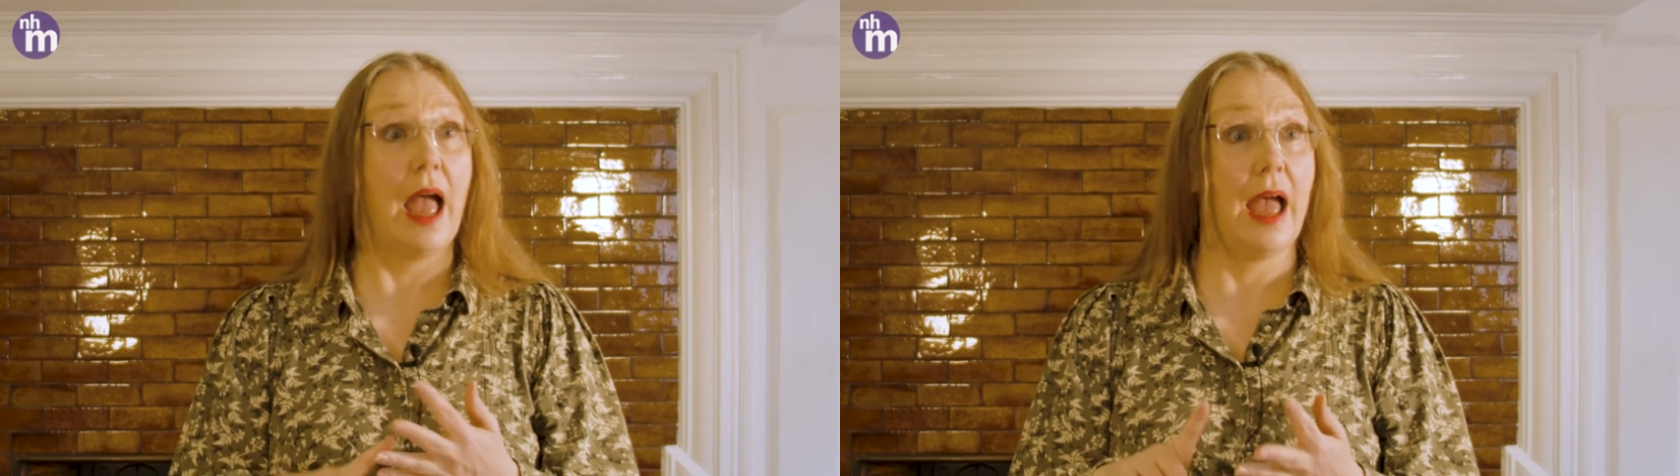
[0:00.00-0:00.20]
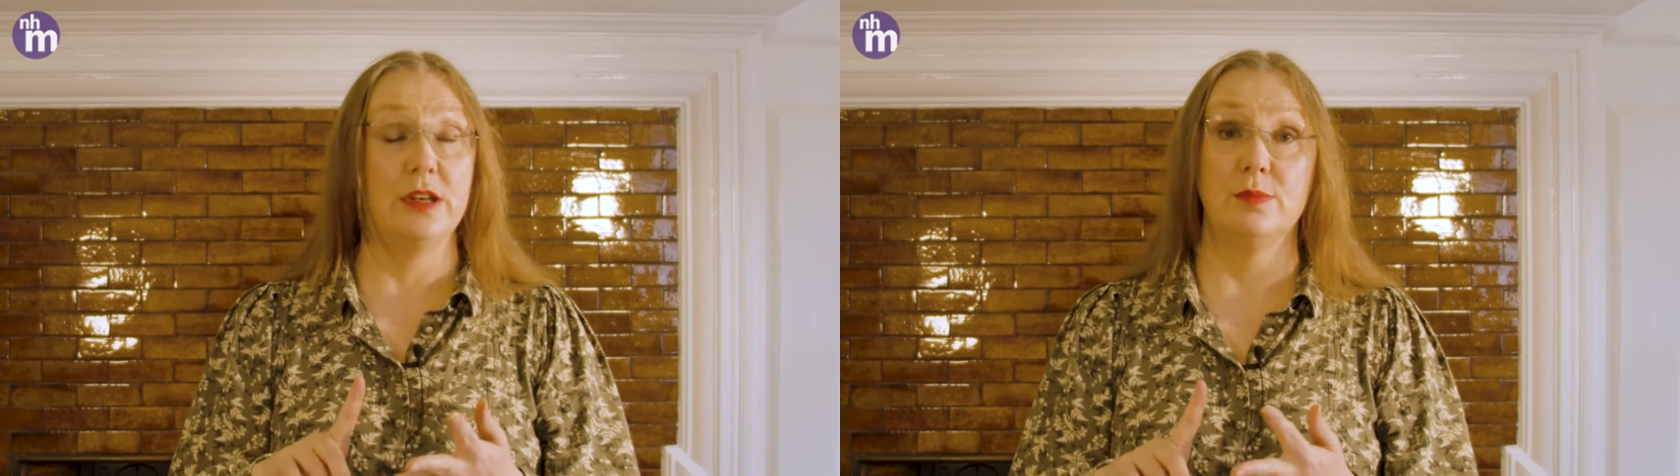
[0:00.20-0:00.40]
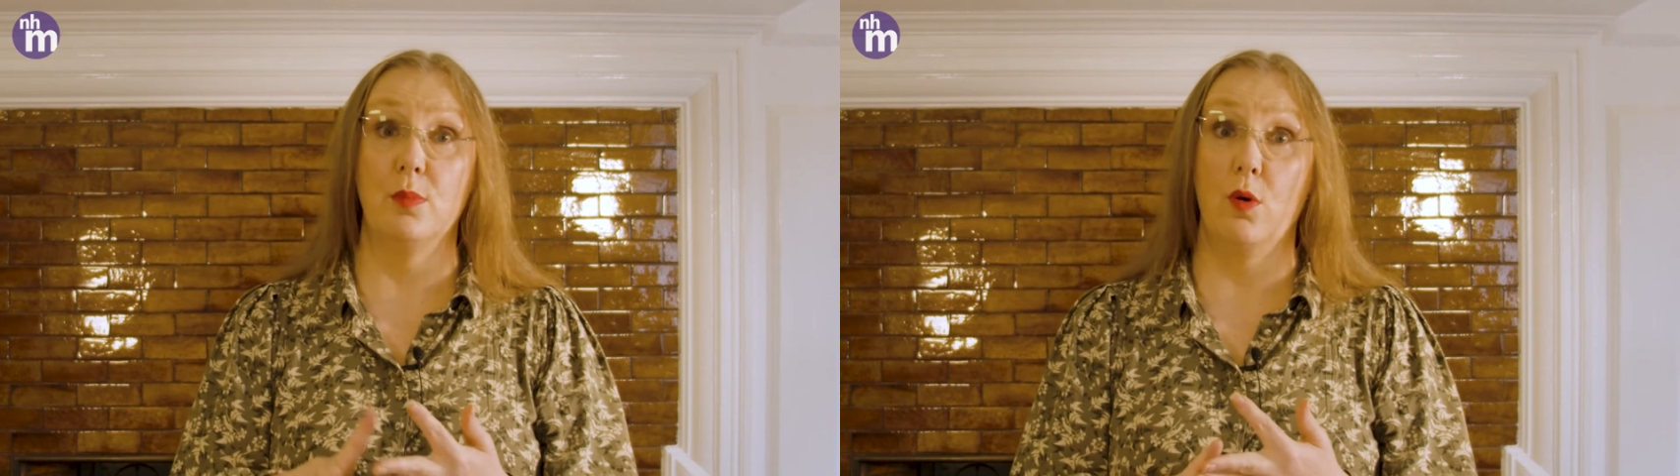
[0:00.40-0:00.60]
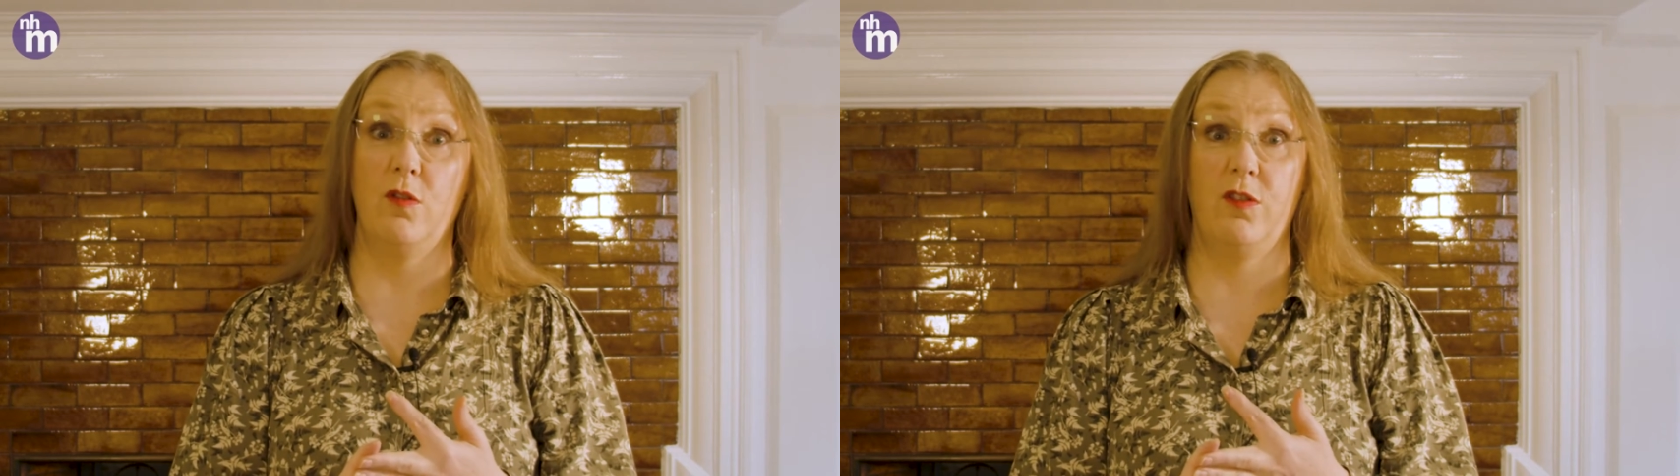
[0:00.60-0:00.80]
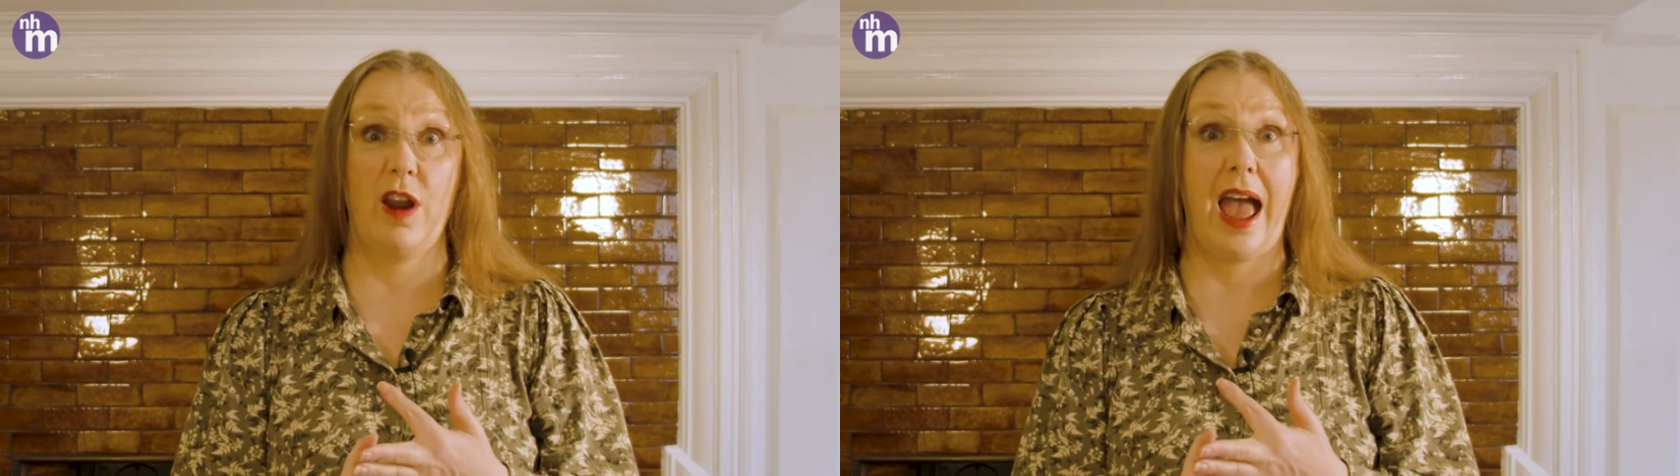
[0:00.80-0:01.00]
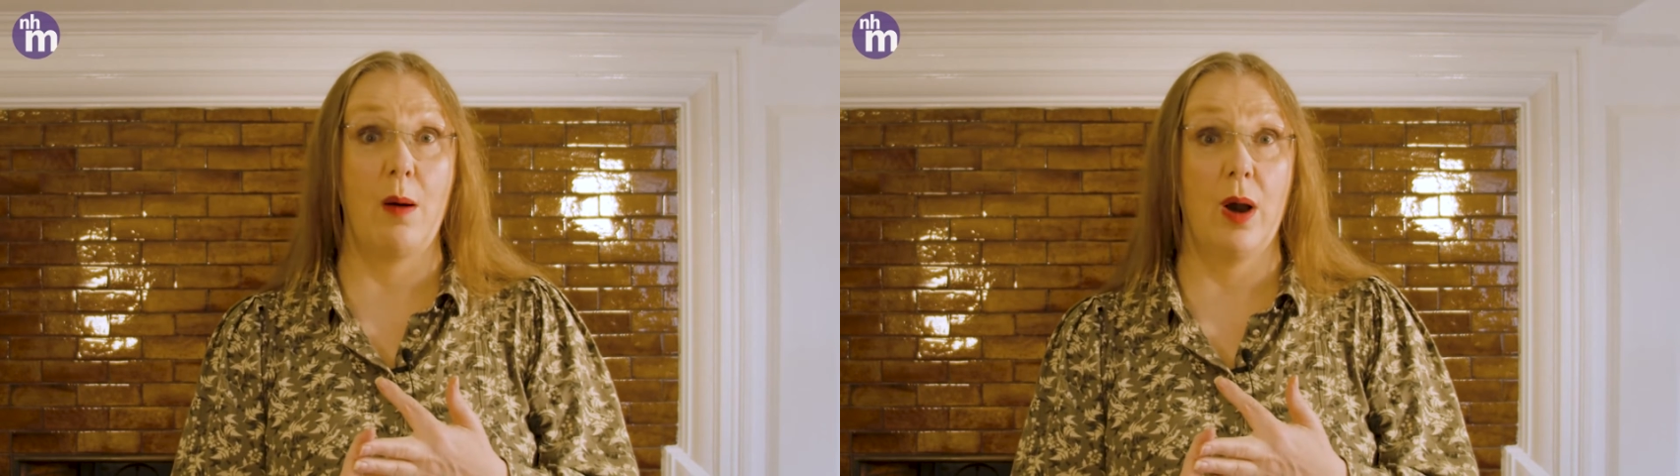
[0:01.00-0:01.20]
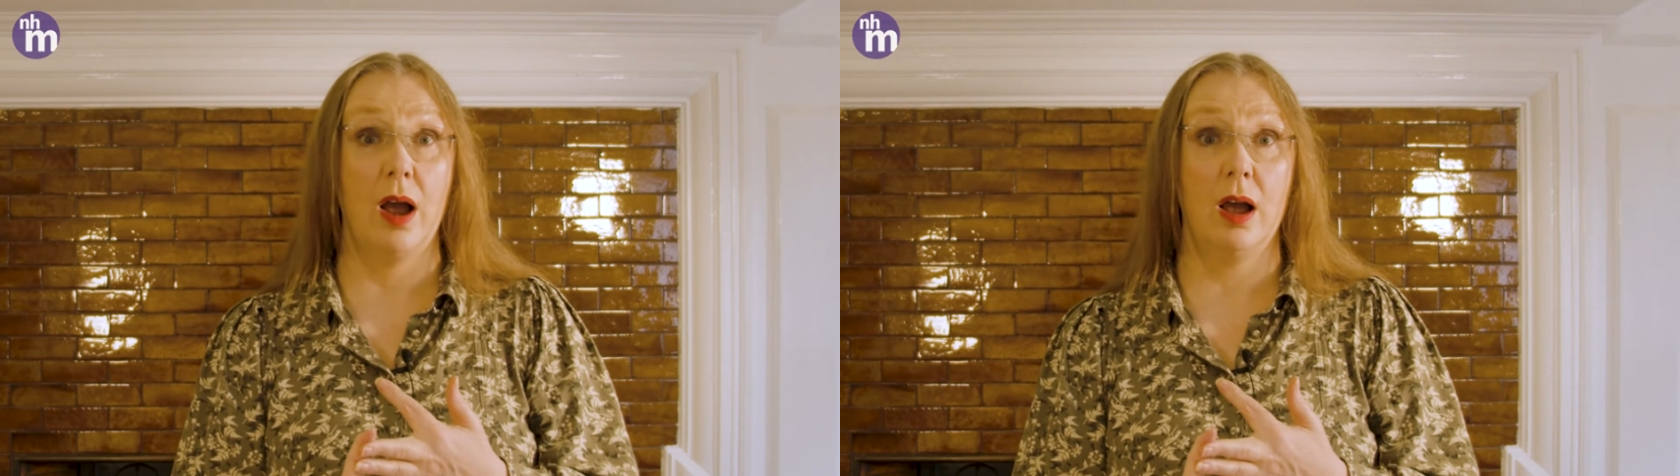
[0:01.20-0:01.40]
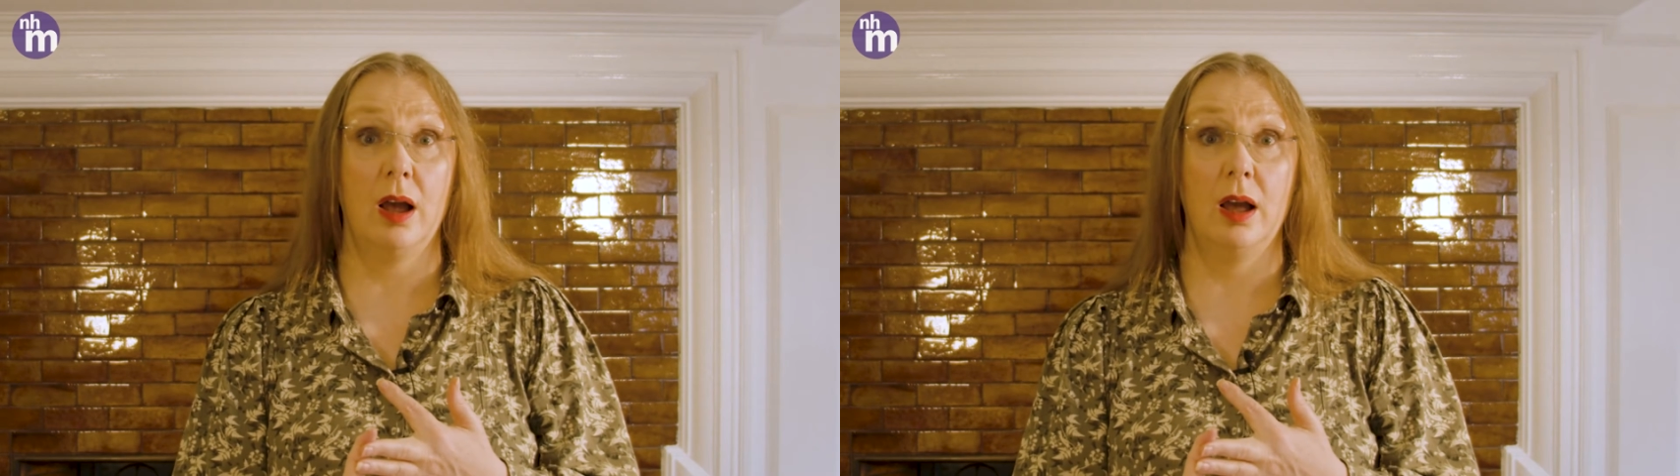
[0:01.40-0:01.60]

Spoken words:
and more flour